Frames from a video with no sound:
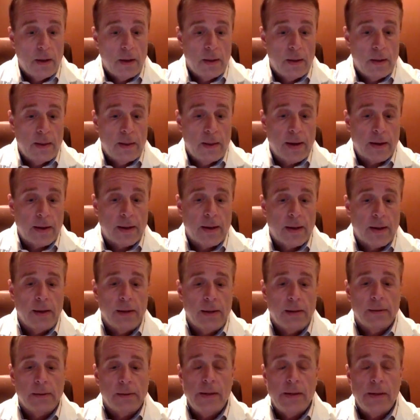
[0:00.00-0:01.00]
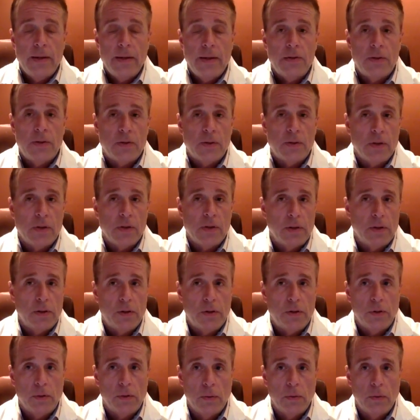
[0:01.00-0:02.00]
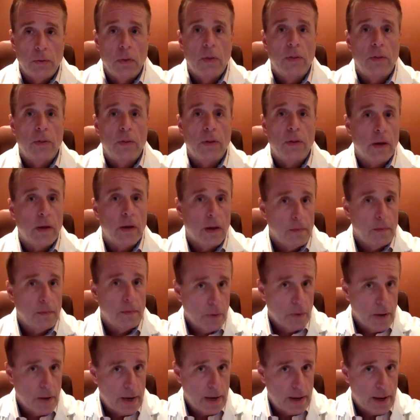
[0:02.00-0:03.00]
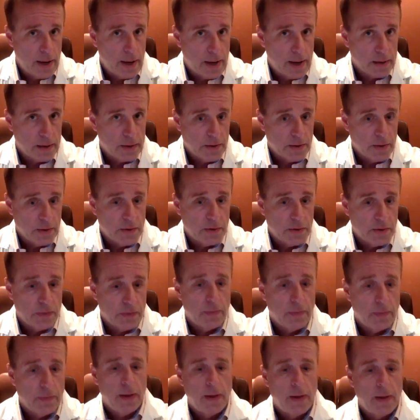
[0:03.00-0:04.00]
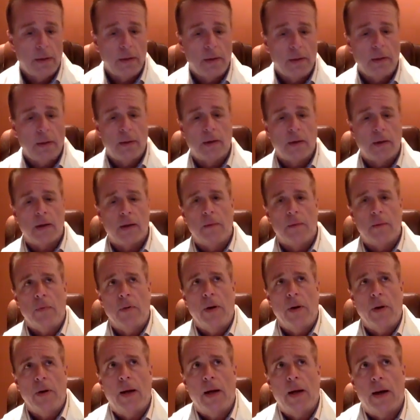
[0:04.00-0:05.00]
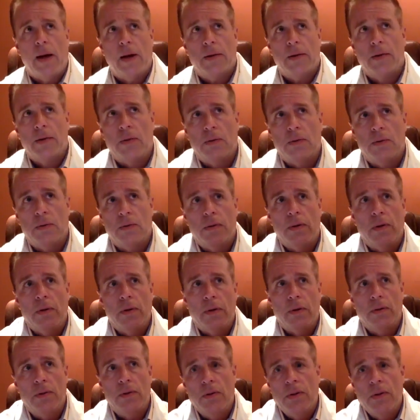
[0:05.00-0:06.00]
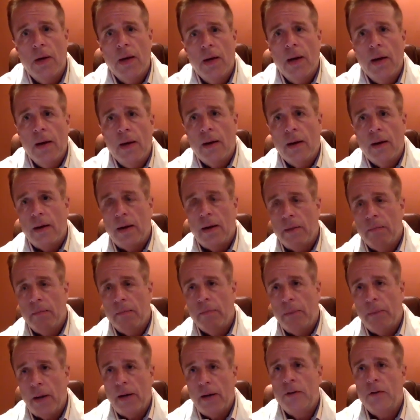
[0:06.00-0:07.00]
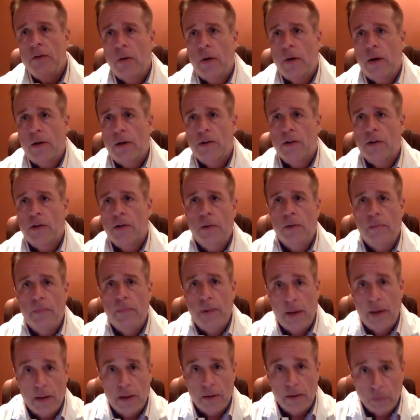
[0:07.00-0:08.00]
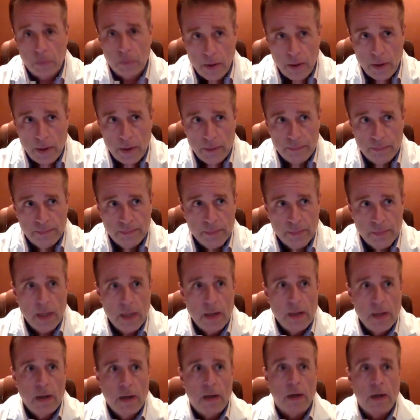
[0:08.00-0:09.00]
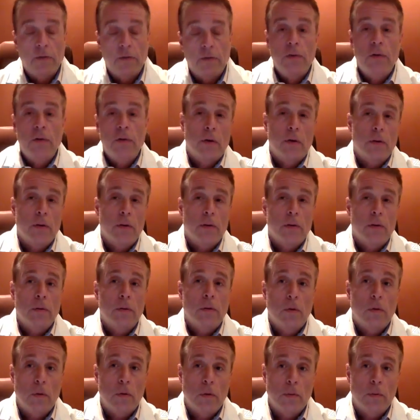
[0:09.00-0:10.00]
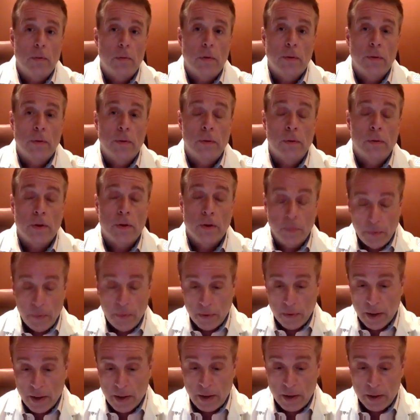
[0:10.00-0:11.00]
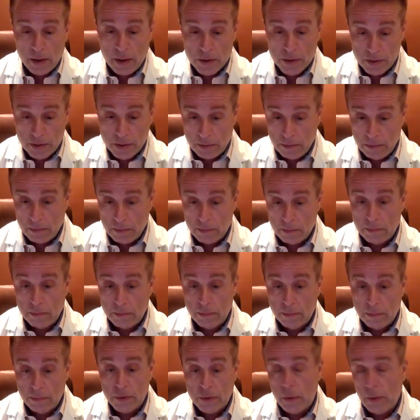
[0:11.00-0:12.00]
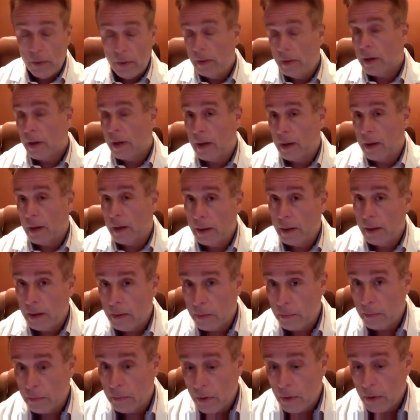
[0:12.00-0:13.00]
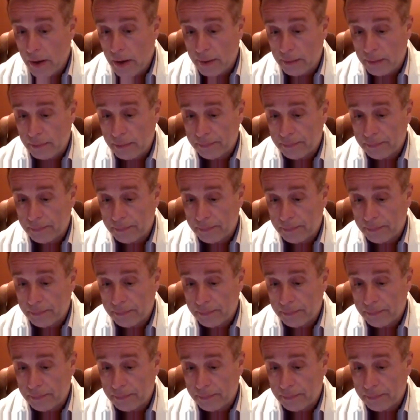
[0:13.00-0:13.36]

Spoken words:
That kind of leads us into the gut-brain axis. And the gut-brain axis is a bidirectional pathway of neurohormonal communication between the gut and the brain.